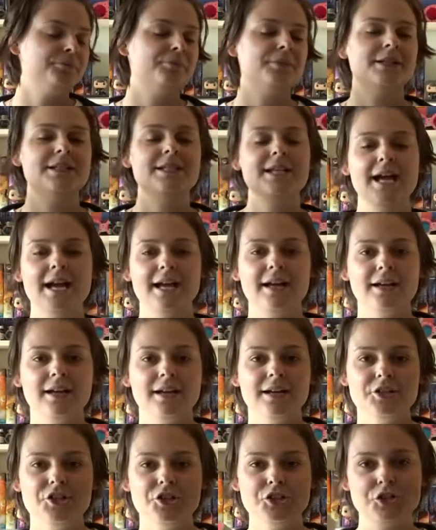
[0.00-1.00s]
but yeah
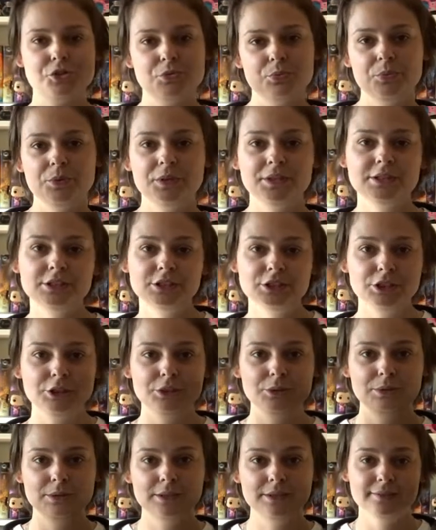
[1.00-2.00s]
I just wanted
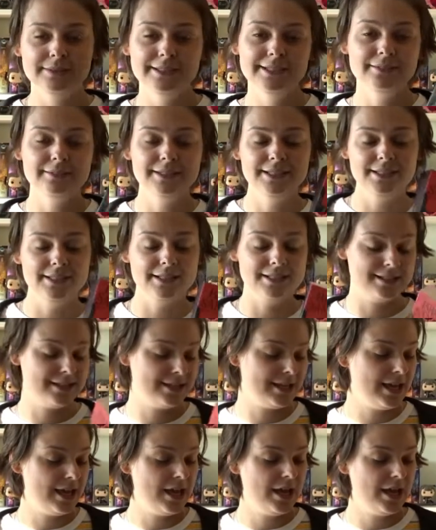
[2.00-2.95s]
to really read this